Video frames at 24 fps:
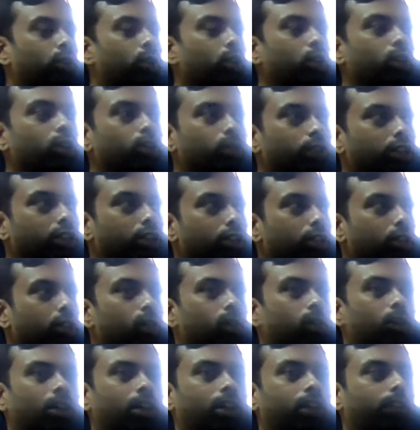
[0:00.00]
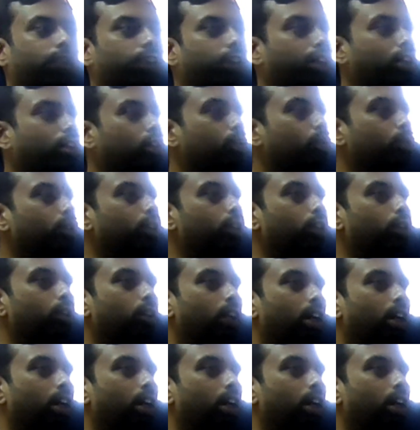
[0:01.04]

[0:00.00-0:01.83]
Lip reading: So you need to know like where you need to